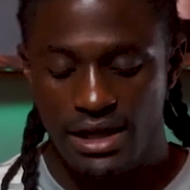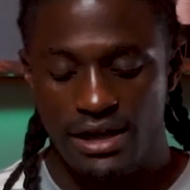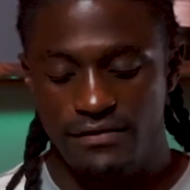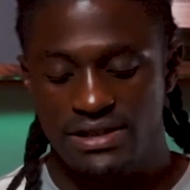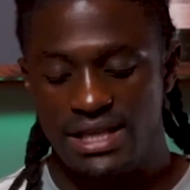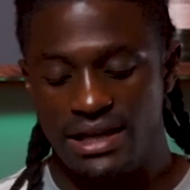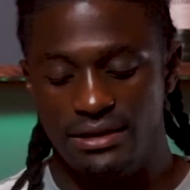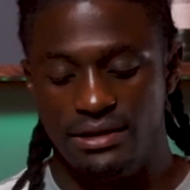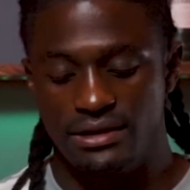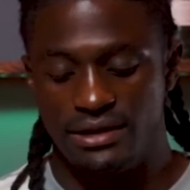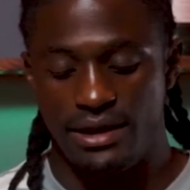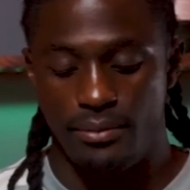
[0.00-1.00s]
If we take a
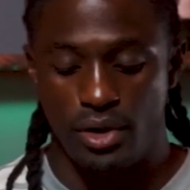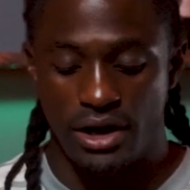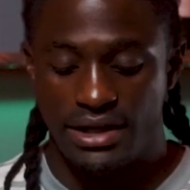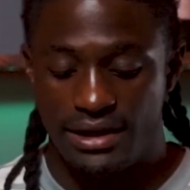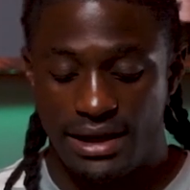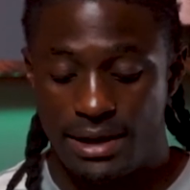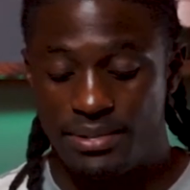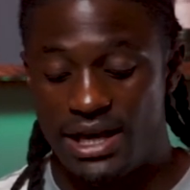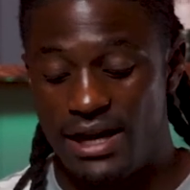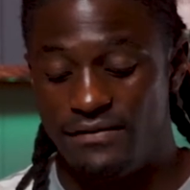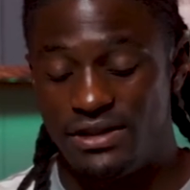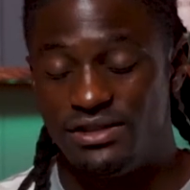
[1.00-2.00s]
look at their market cap, they
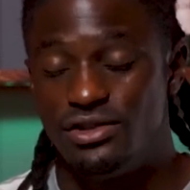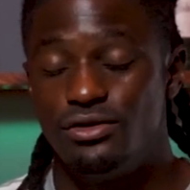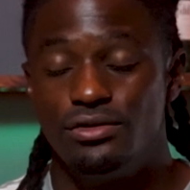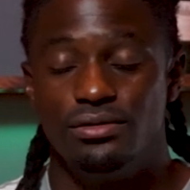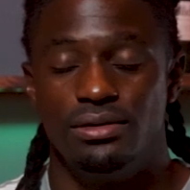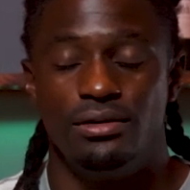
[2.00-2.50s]
have a two.